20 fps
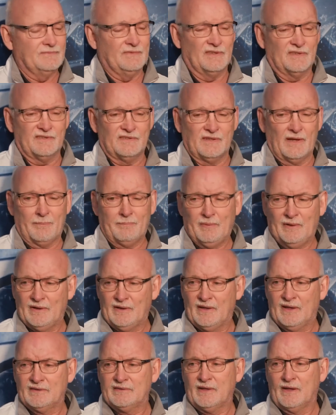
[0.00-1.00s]
to step in
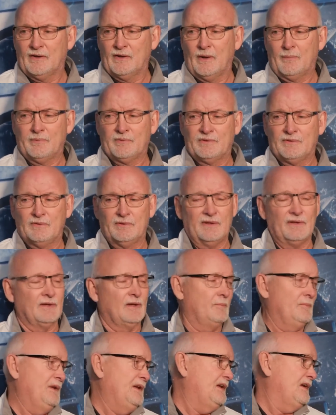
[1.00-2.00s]
and get that opportunity.
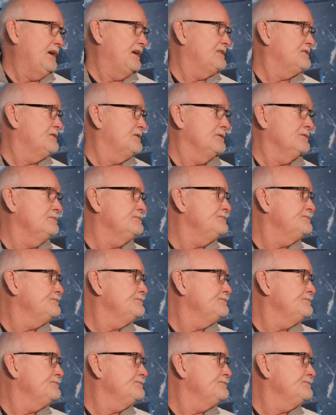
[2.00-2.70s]
Not many guys do.